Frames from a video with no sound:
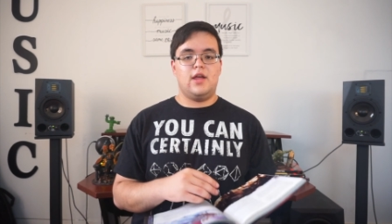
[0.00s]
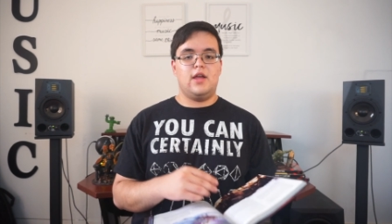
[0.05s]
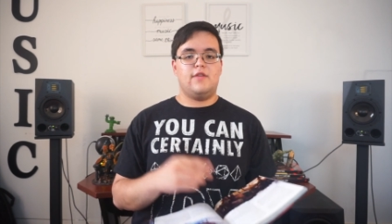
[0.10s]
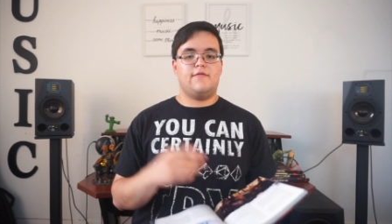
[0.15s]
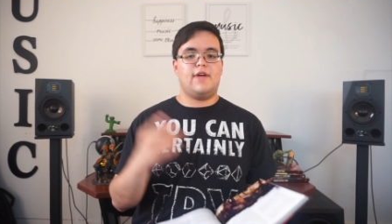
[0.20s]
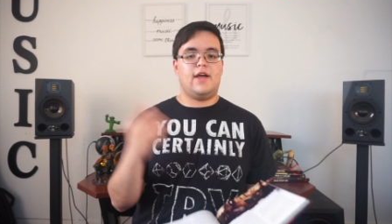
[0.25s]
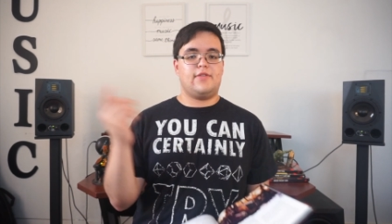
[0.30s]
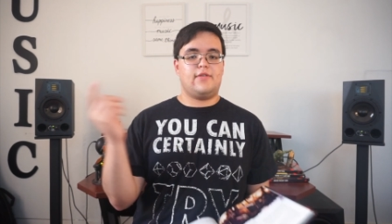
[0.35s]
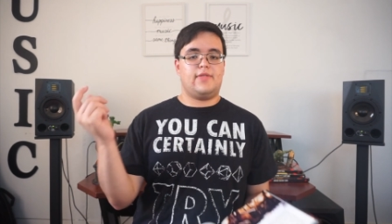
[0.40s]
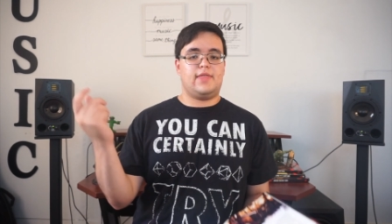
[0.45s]

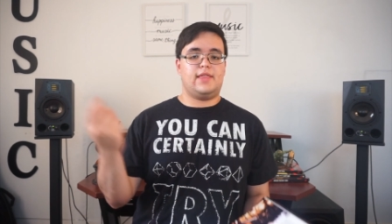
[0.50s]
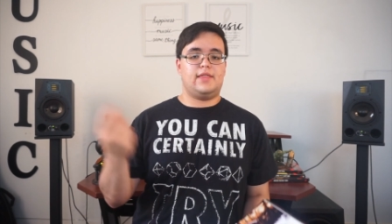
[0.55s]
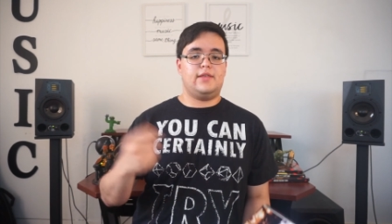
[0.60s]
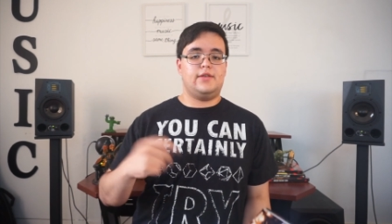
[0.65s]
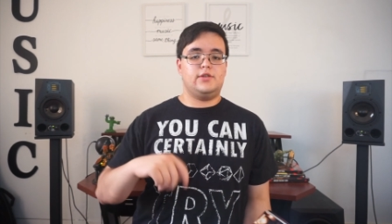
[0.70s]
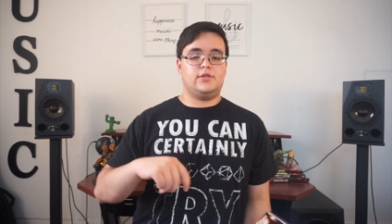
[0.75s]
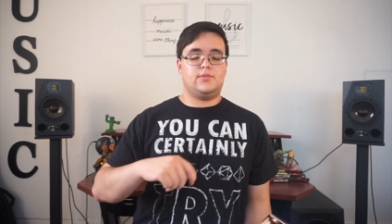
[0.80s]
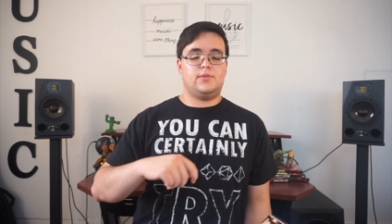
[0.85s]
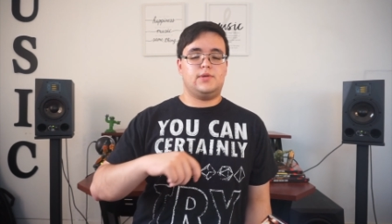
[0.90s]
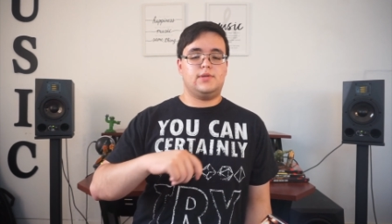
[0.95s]
rather than the
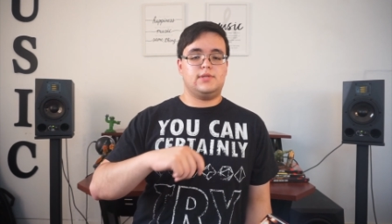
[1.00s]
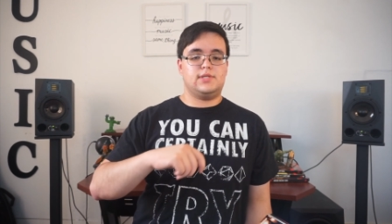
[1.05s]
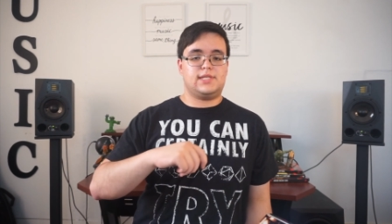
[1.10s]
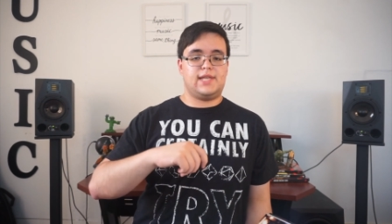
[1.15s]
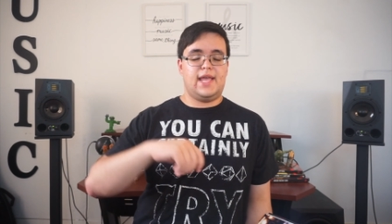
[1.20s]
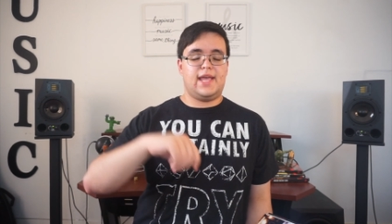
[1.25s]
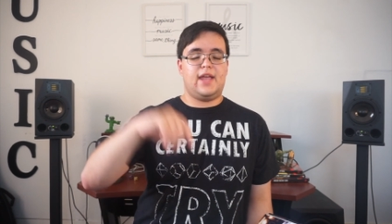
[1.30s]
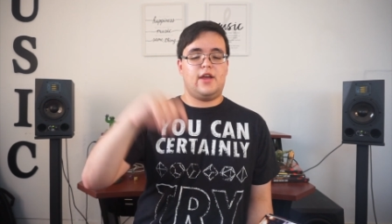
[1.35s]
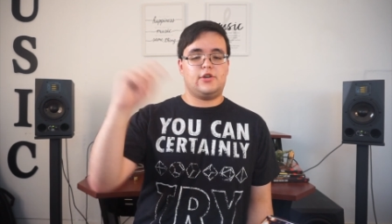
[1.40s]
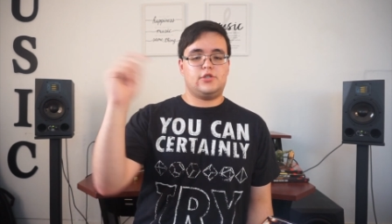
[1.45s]
usual
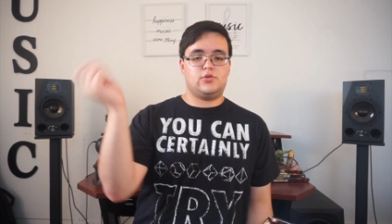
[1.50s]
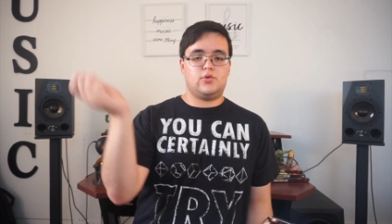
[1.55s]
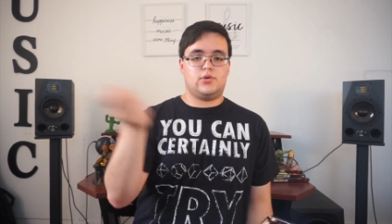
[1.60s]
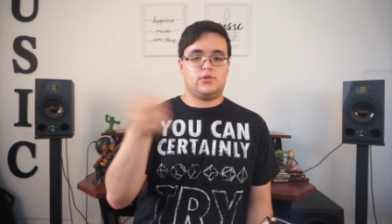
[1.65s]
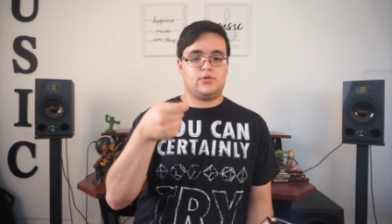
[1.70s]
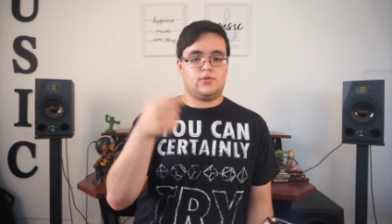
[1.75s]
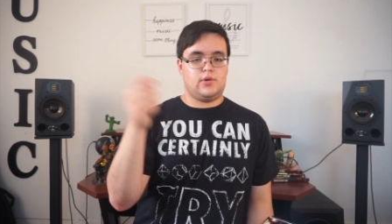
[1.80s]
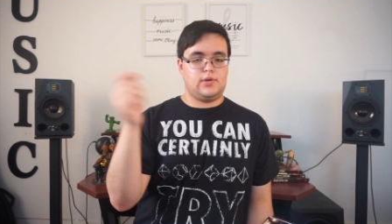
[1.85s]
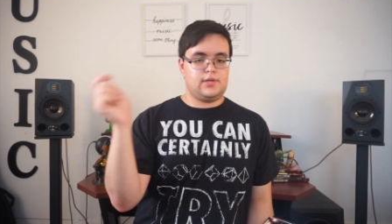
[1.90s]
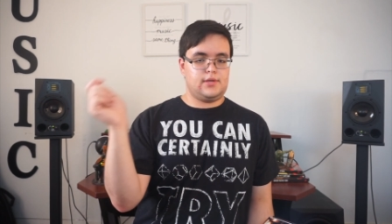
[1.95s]
Snake Hair Short
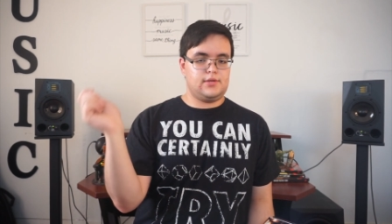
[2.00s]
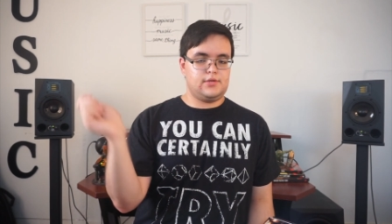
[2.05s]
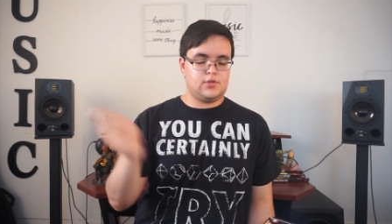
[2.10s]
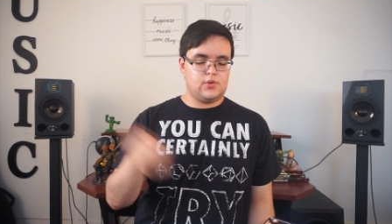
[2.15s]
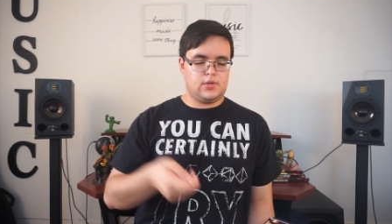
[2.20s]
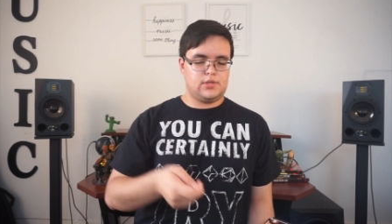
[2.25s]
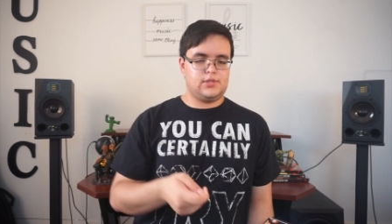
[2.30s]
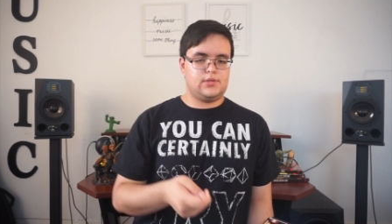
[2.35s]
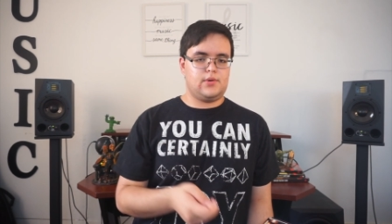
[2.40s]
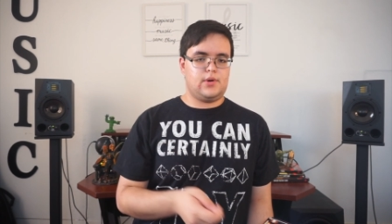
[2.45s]
Sword,
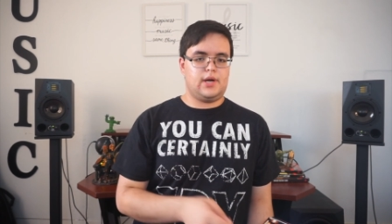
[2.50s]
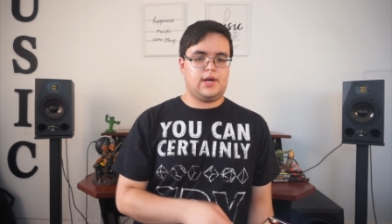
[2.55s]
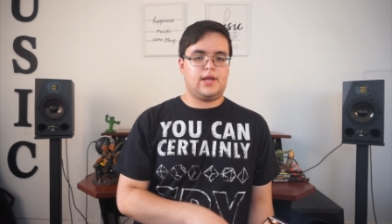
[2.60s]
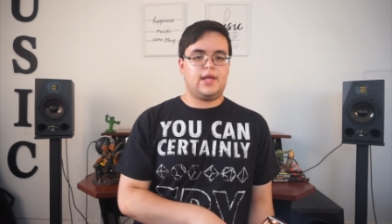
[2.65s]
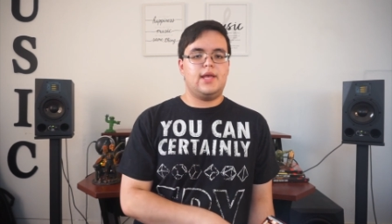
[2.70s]
Short Sword,